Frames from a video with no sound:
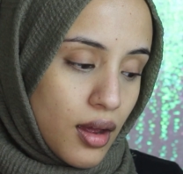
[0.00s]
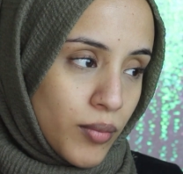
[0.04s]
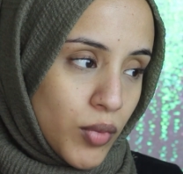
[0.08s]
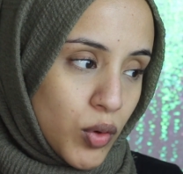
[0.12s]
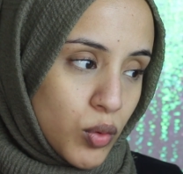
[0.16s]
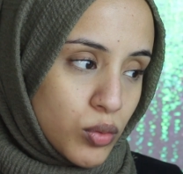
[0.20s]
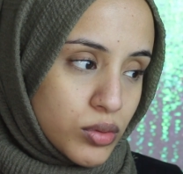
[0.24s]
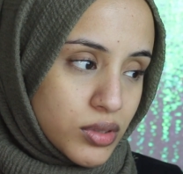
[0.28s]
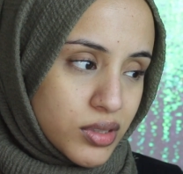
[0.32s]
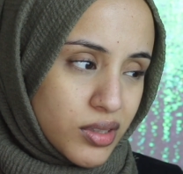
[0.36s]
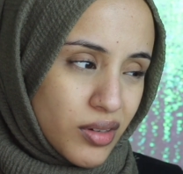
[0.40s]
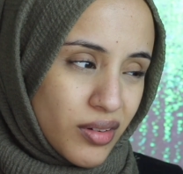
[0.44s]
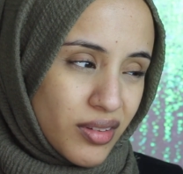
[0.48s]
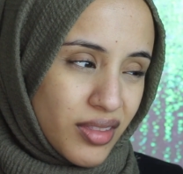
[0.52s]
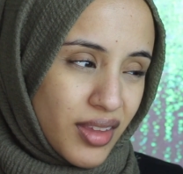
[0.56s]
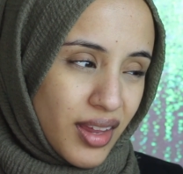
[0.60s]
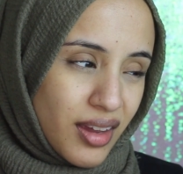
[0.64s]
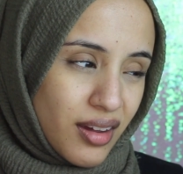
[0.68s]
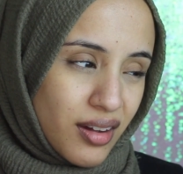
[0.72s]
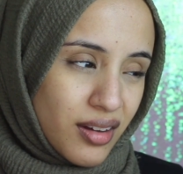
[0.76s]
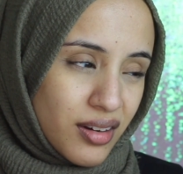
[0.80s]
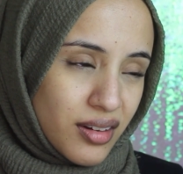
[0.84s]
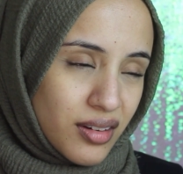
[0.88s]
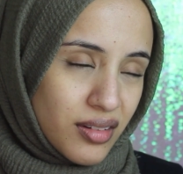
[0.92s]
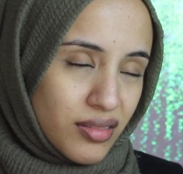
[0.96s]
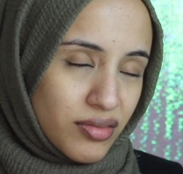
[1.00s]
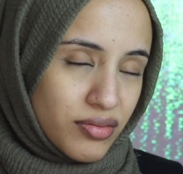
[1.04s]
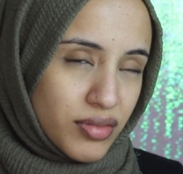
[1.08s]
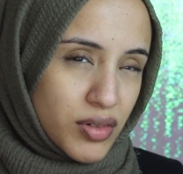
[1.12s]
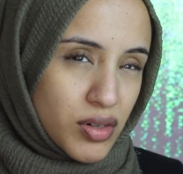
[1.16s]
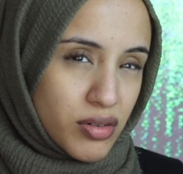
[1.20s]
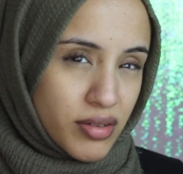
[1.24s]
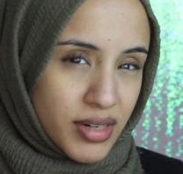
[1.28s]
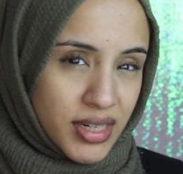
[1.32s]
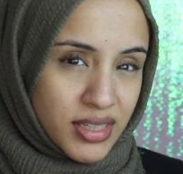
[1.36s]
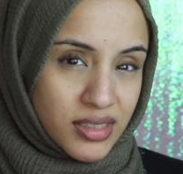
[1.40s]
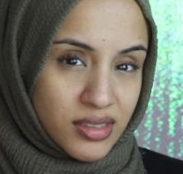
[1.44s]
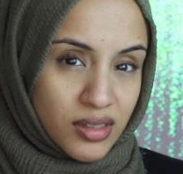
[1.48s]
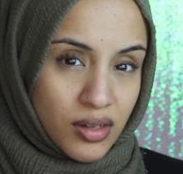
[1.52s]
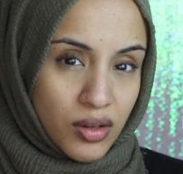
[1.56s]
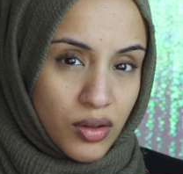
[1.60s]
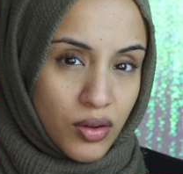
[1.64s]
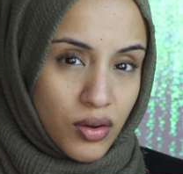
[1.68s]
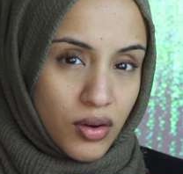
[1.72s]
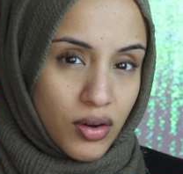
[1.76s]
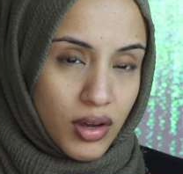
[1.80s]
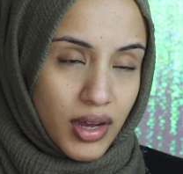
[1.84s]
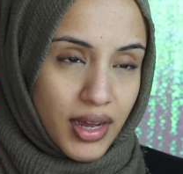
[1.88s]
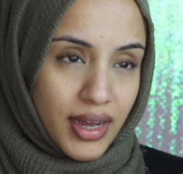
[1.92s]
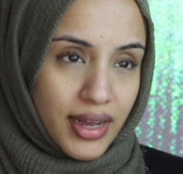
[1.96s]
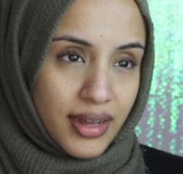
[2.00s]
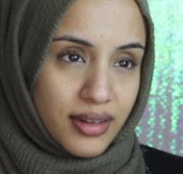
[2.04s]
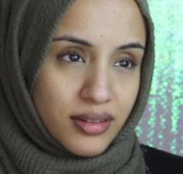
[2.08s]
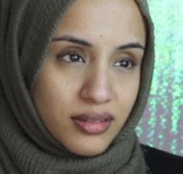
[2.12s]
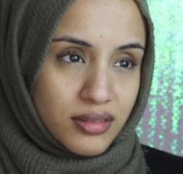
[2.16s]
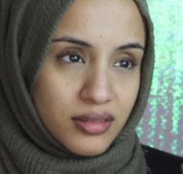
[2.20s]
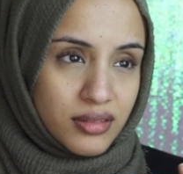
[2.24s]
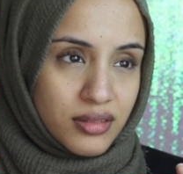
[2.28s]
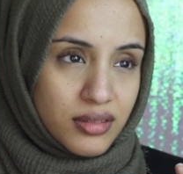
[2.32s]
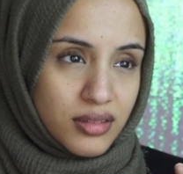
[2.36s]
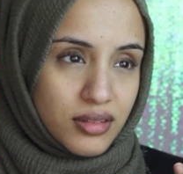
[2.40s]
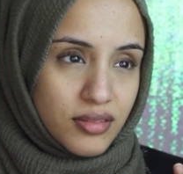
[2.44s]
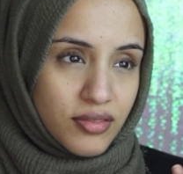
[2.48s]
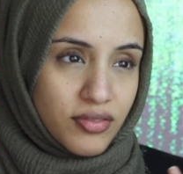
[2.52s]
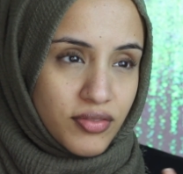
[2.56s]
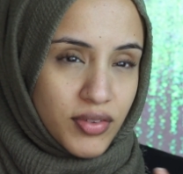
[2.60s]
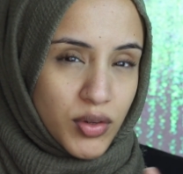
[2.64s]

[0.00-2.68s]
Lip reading: Also they kind of crease a lot and